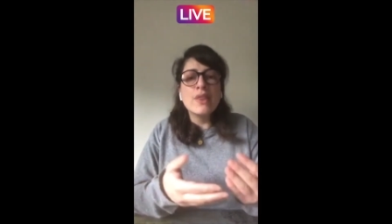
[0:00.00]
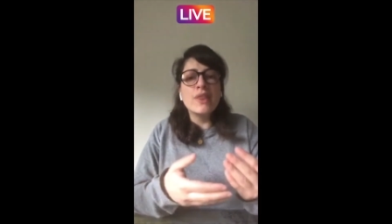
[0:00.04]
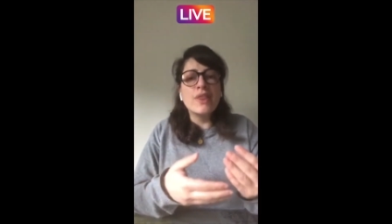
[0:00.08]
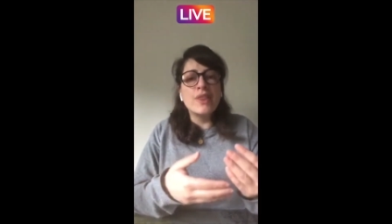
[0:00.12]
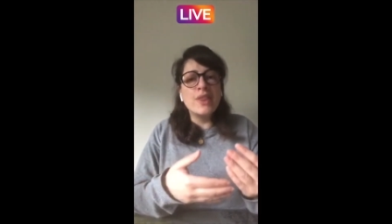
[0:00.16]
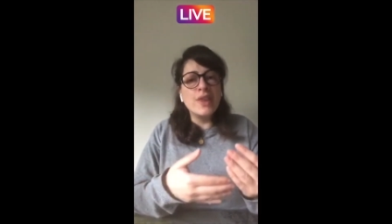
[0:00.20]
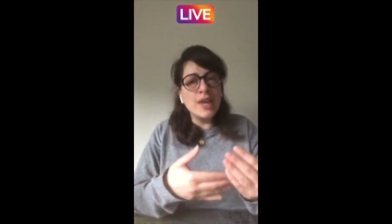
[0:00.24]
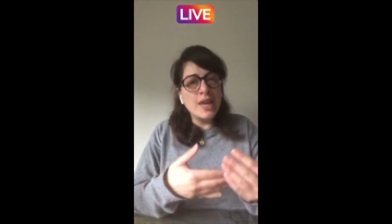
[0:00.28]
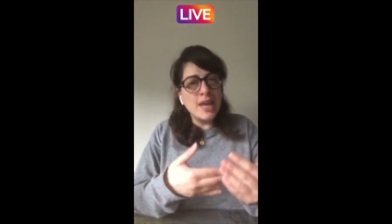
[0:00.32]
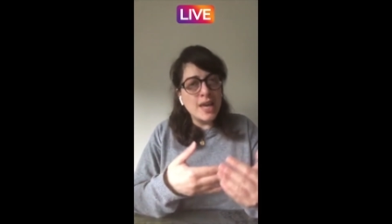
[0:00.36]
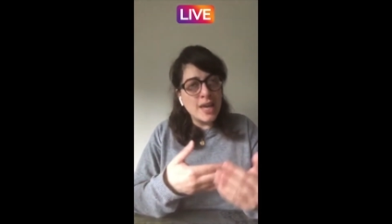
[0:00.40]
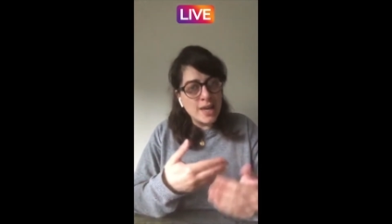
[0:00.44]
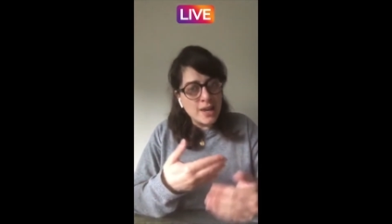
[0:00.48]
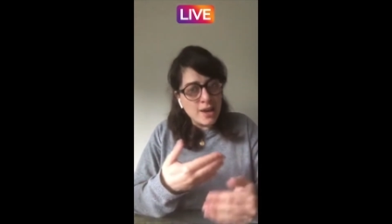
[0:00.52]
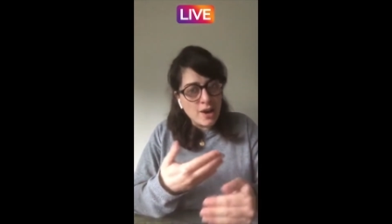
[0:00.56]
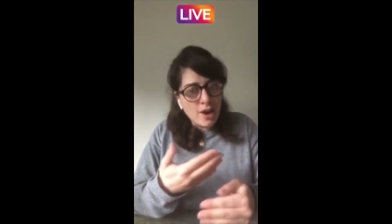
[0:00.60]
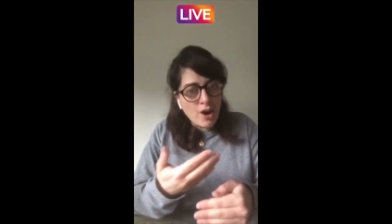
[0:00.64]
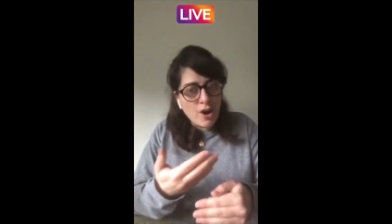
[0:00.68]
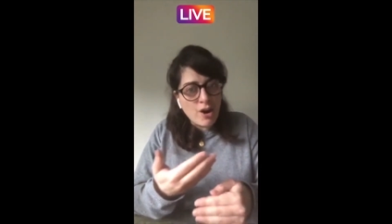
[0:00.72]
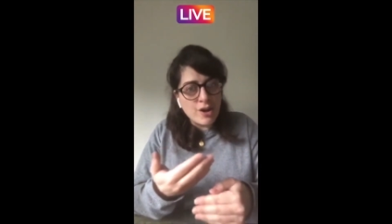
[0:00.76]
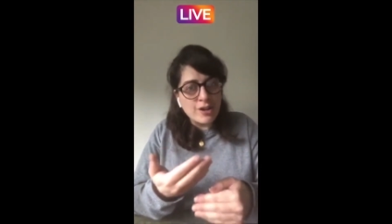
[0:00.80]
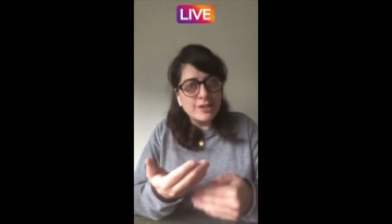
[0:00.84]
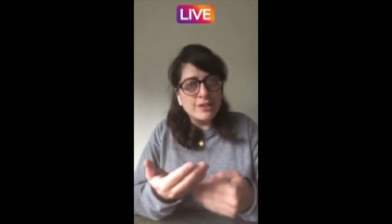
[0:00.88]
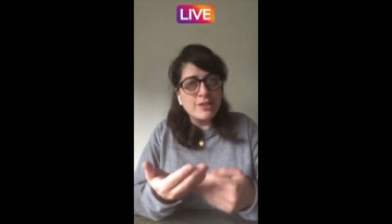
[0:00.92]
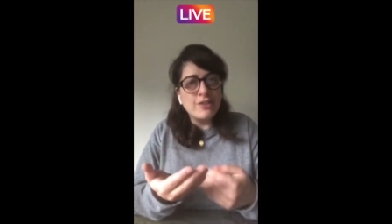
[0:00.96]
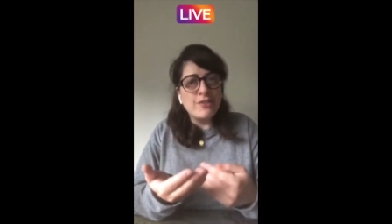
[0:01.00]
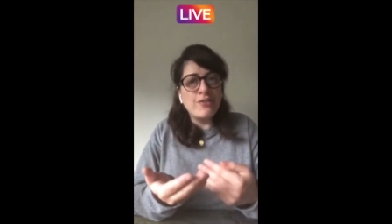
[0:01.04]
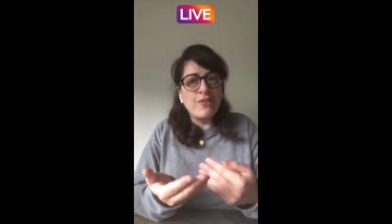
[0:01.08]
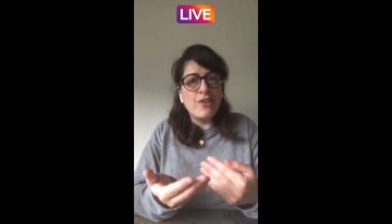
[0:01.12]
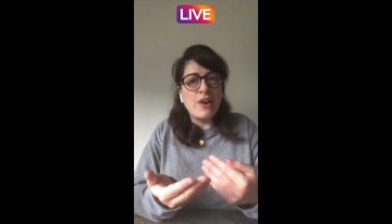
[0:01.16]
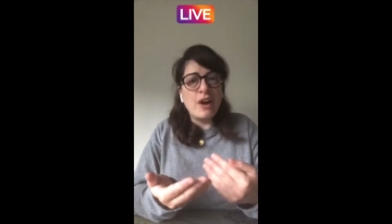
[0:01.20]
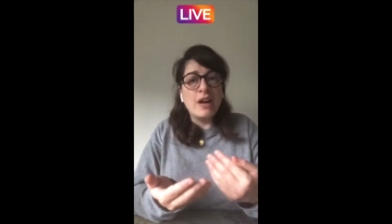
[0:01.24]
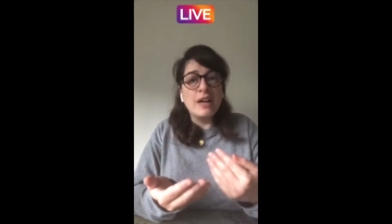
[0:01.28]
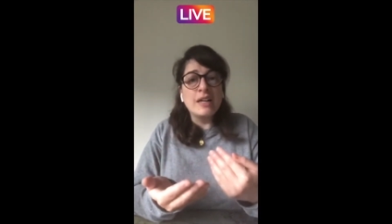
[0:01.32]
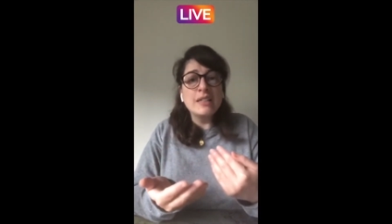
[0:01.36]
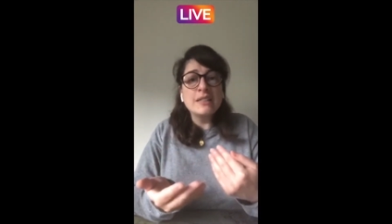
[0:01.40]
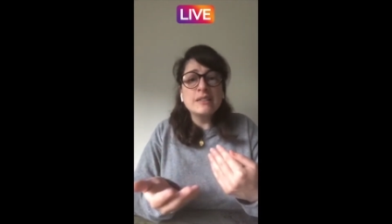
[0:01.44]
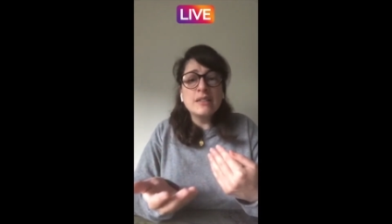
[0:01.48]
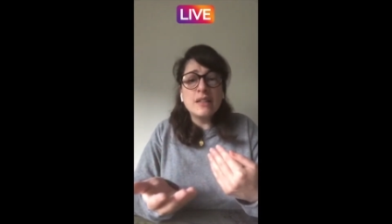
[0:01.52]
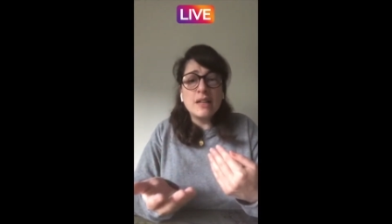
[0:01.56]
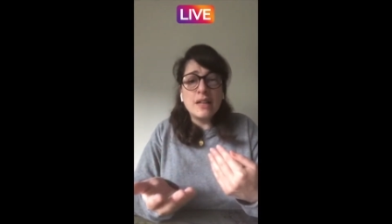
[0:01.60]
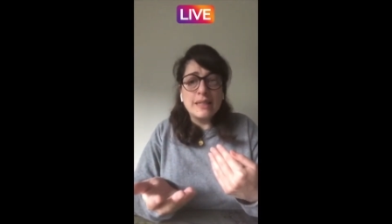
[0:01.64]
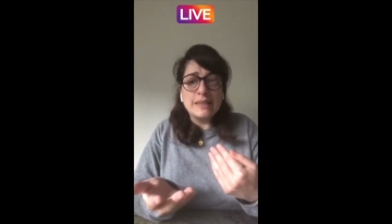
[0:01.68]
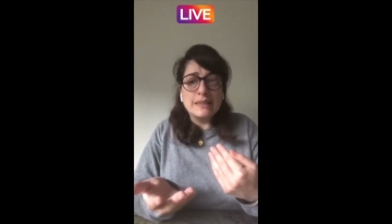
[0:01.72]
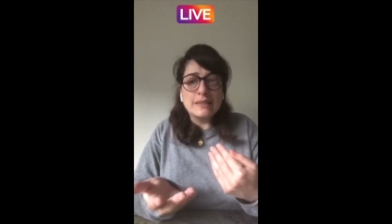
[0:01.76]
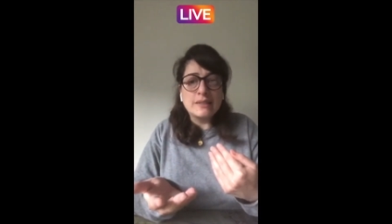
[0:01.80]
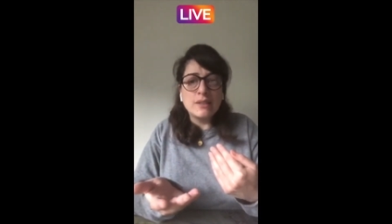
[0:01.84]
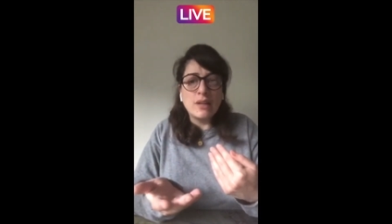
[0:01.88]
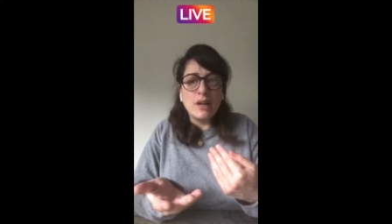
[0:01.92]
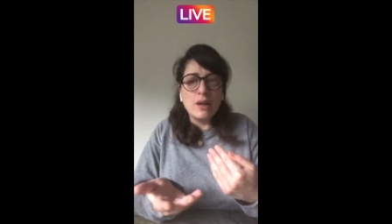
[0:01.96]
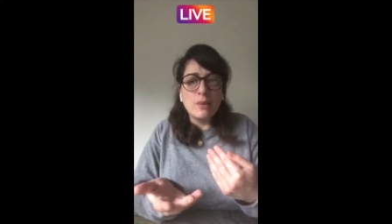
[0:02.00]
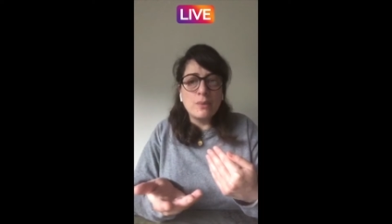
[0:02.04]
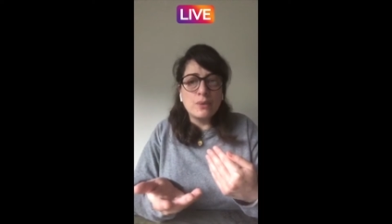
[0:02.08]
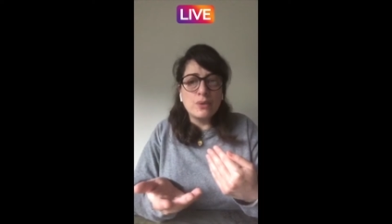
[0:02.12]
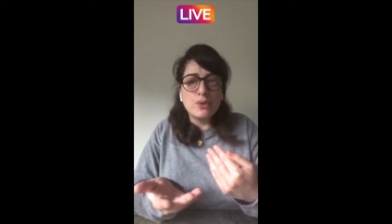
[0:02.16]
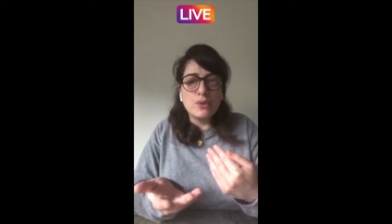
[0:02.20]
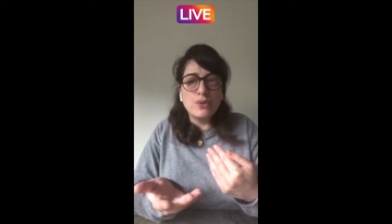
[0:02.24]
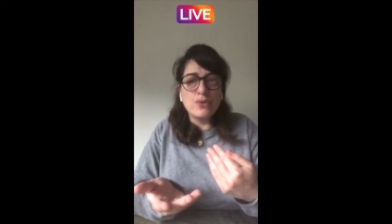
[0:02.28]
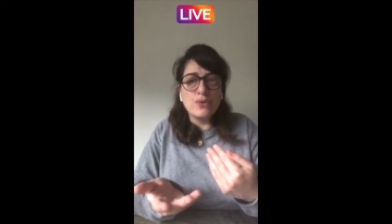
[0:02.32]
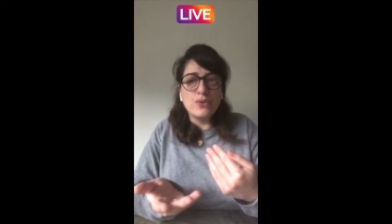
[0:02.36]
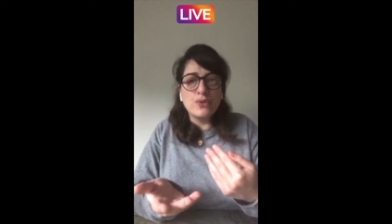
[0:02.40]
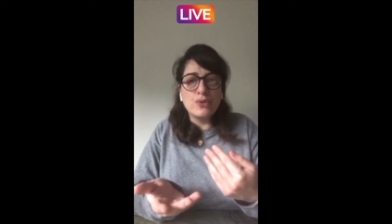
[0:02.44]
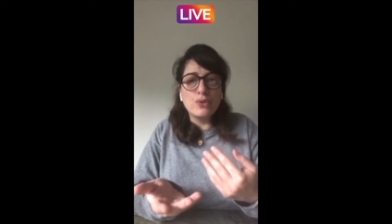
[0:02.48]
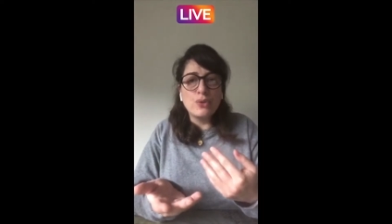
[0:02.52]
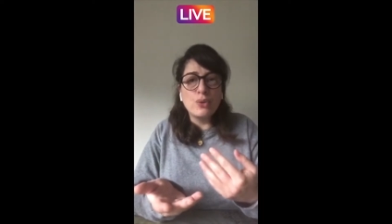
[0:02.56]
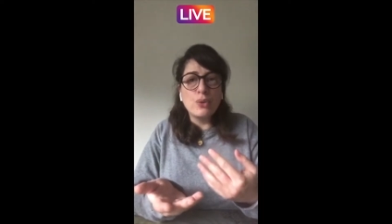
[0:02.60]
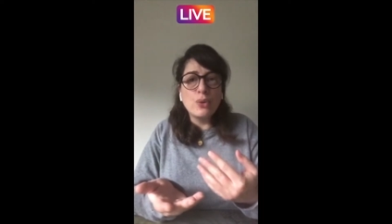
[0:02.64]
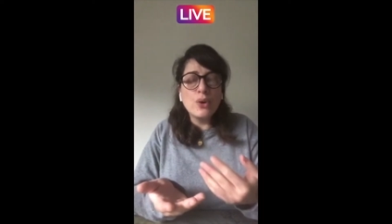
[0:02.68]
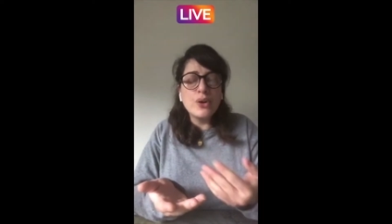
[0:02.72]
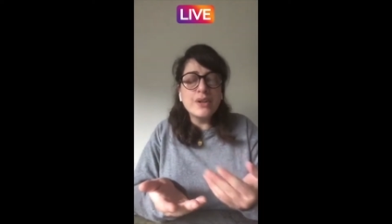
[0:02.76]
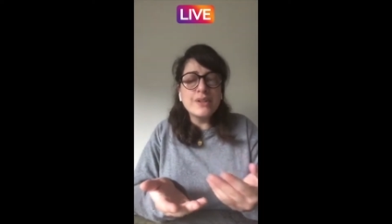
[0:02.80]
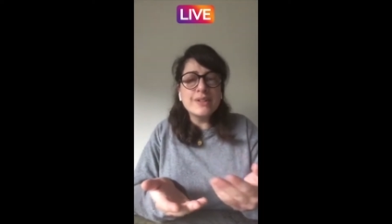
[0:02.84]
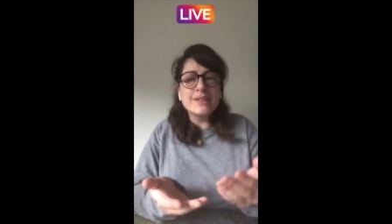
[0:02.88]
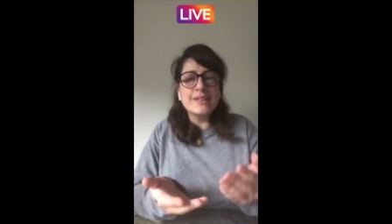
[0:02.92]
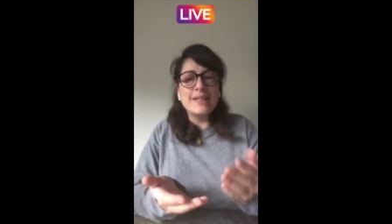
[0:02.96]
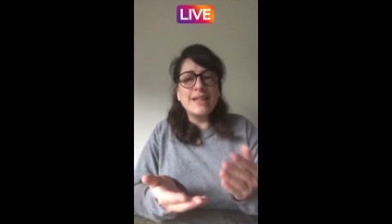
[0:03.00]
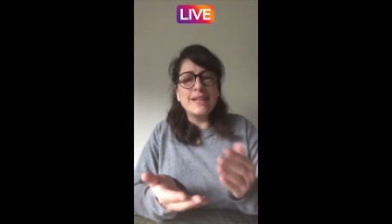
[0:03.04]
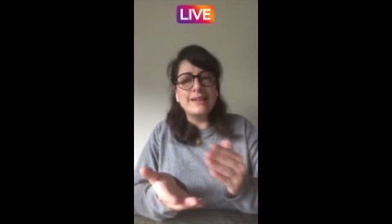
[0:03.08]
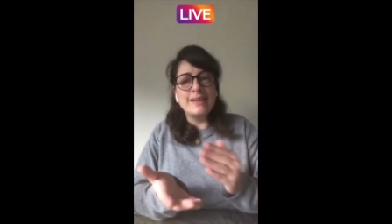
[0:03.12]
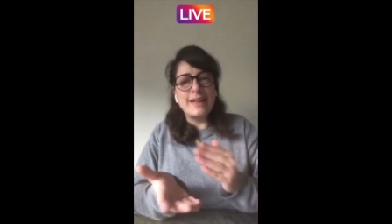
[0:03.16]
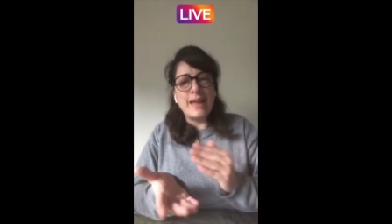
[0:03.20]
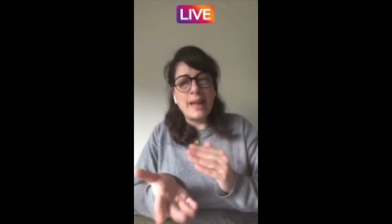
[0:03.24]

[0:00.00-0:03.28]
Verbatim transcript: They are defined as types of stores that